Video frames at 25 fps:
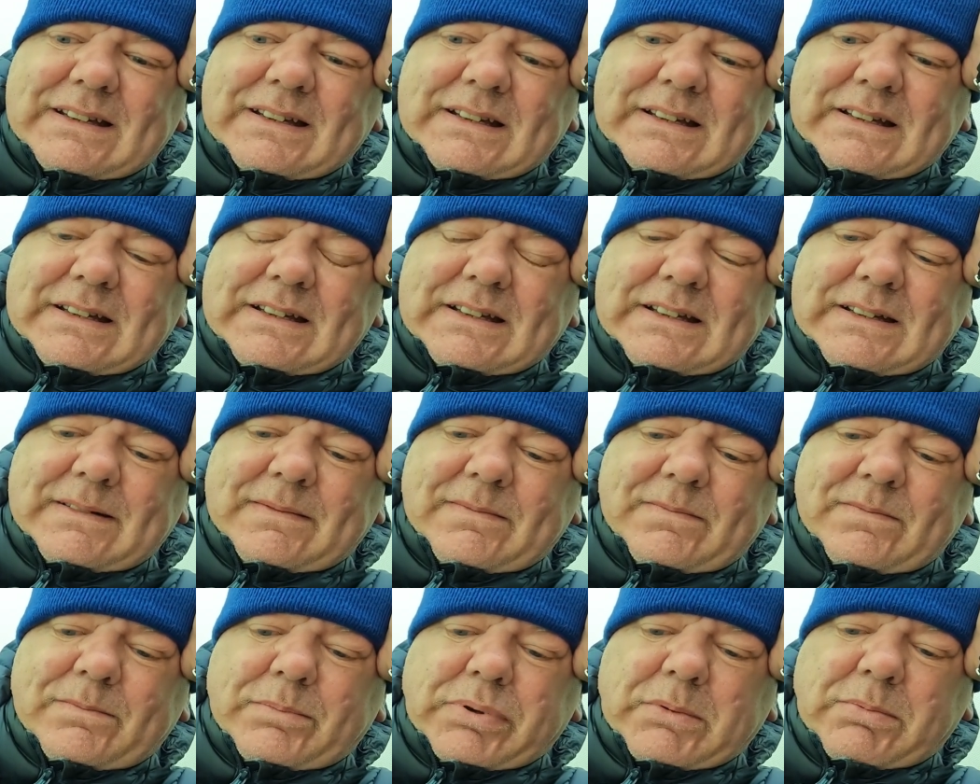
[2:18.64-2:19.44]

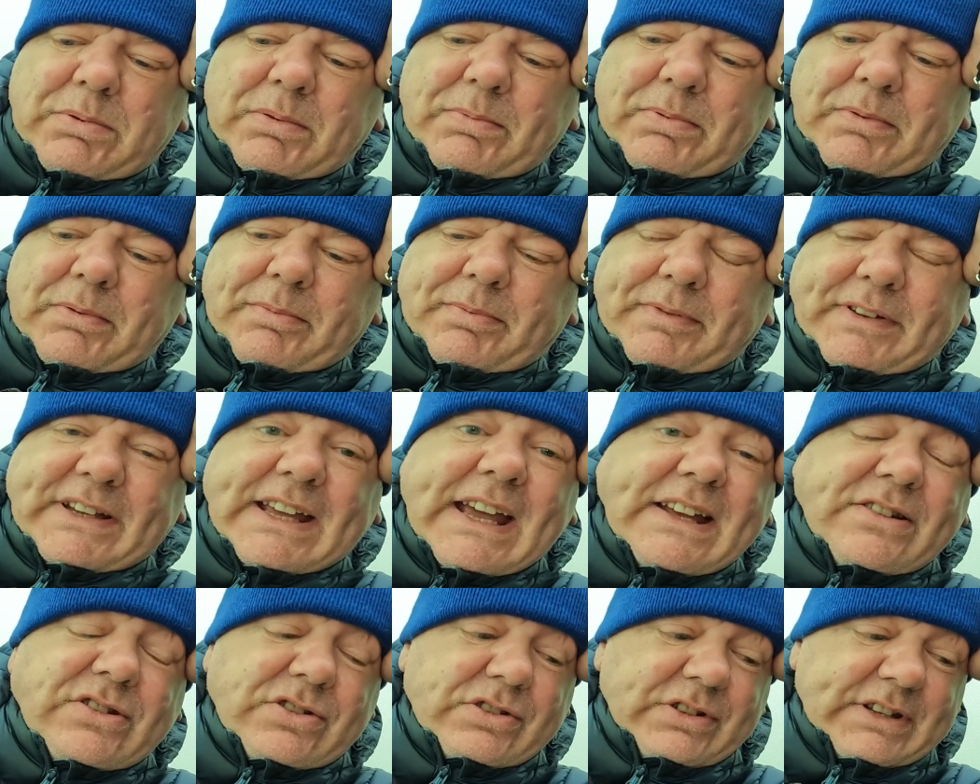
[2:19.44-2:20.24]
But
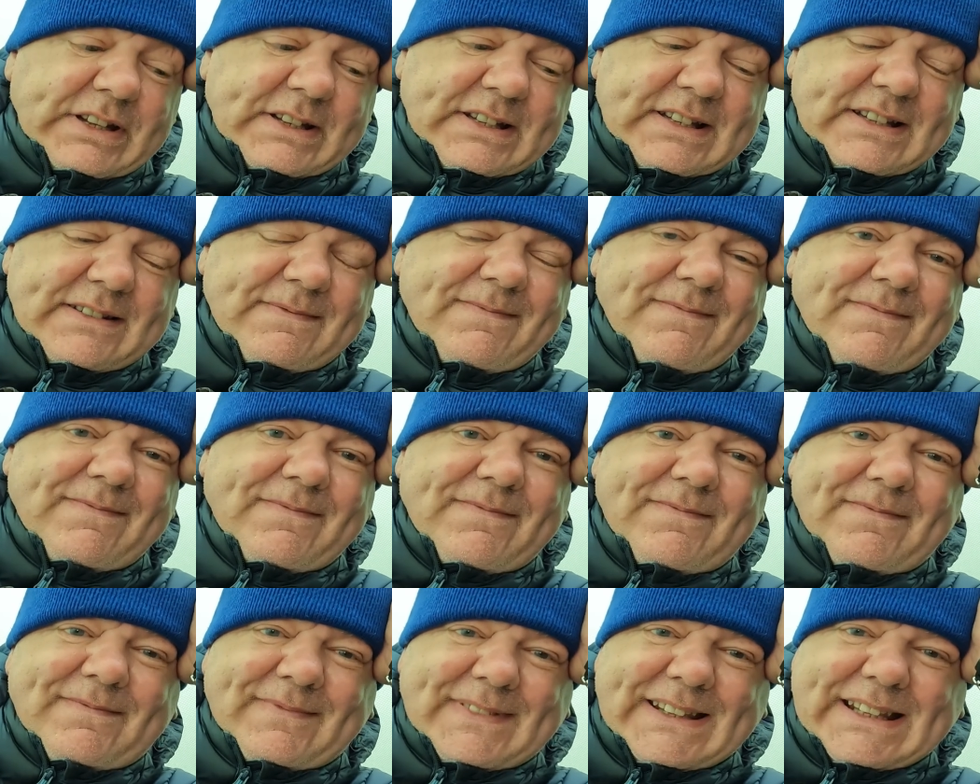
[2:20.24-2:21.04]
yeah, so this
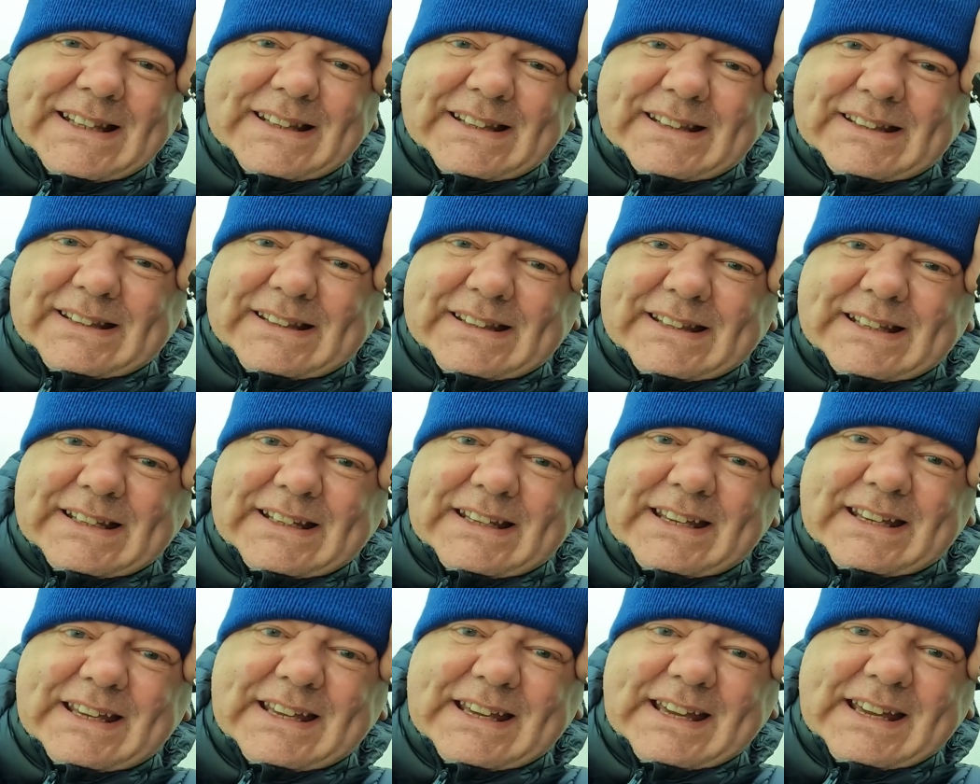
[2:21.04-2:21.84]

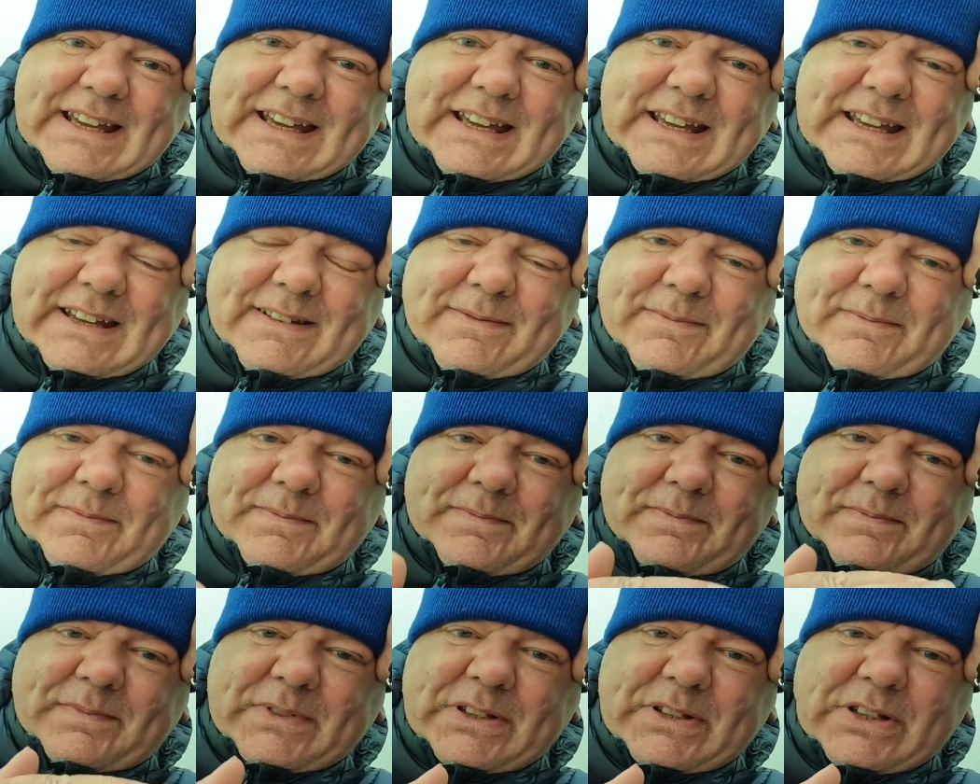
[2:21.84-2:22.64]
the
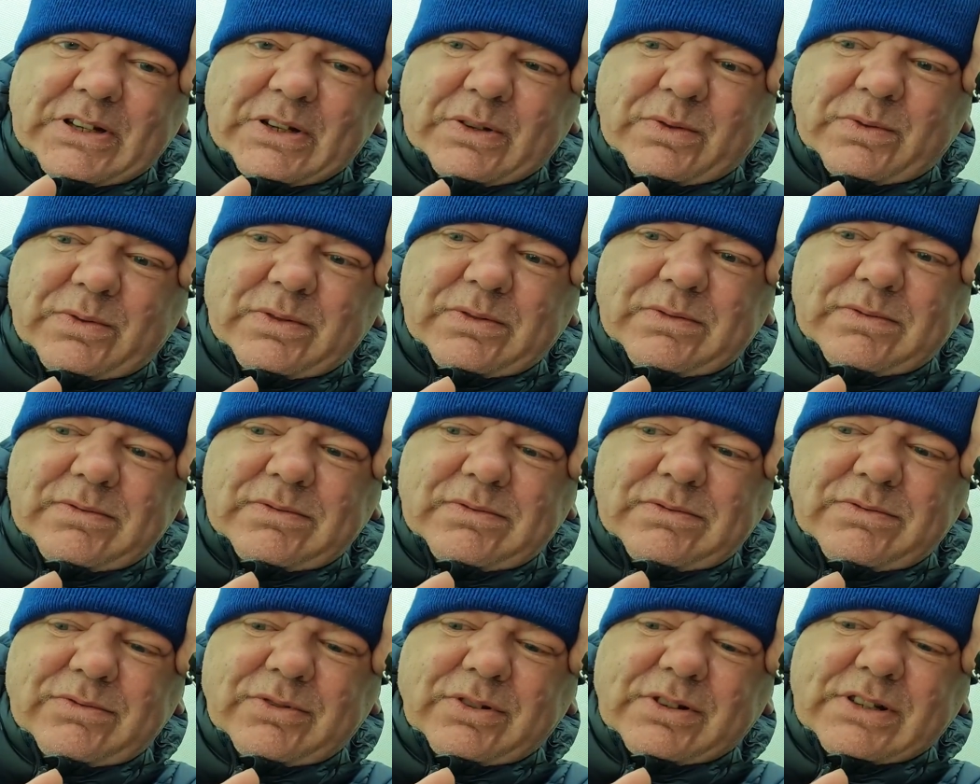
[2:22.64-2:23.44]
new
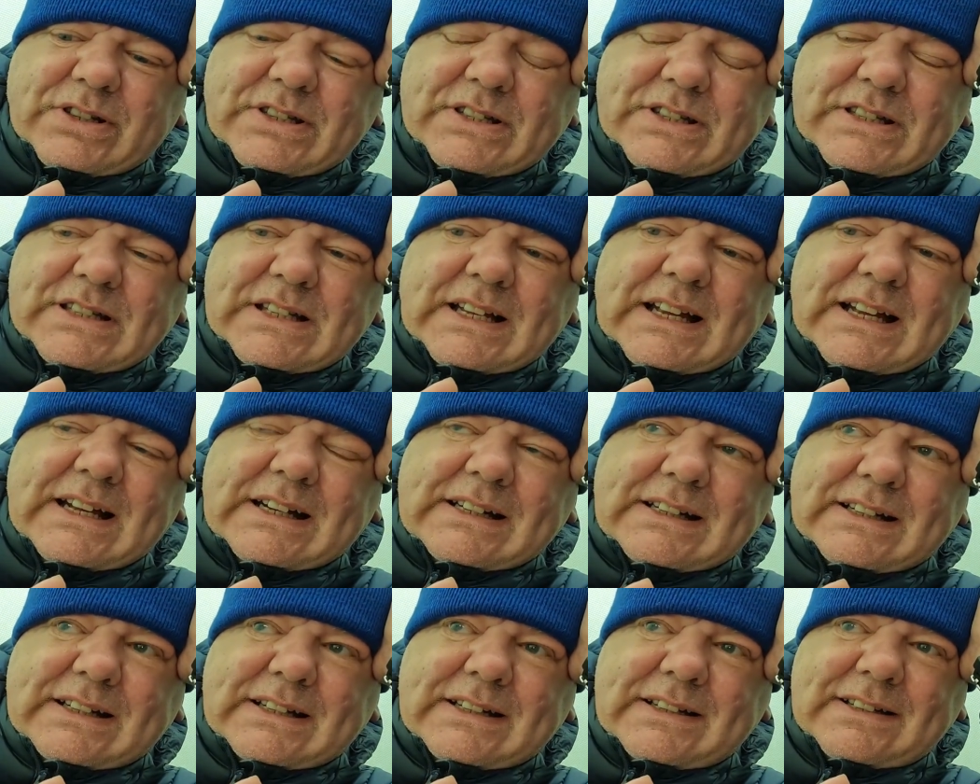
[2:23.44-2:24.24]

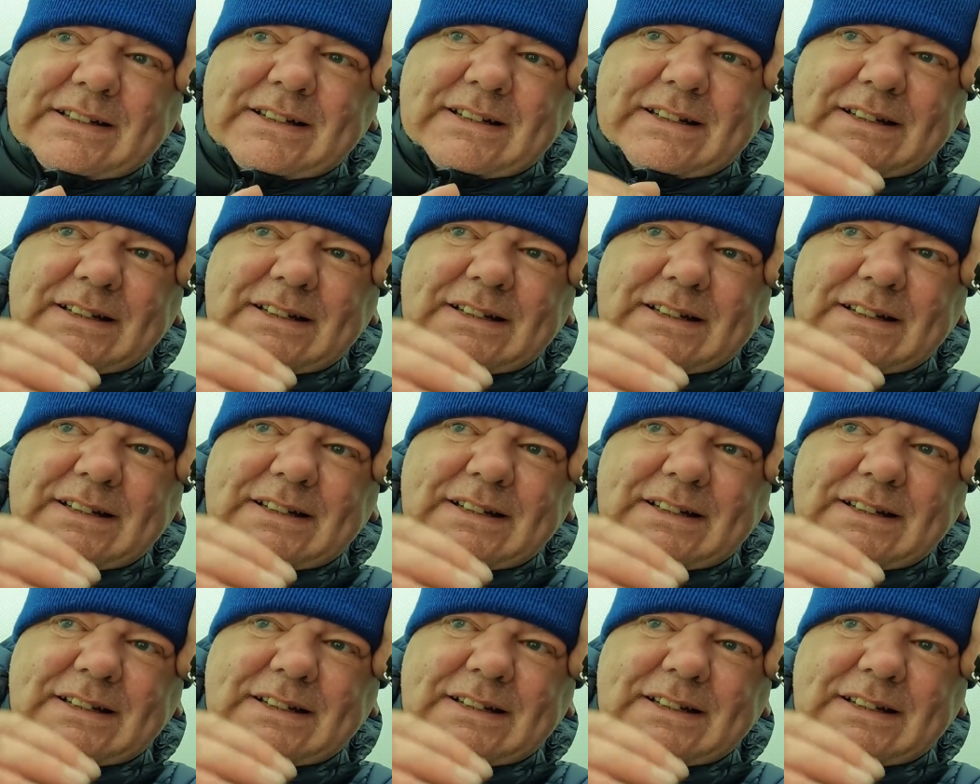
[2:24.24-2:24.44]
rucksack,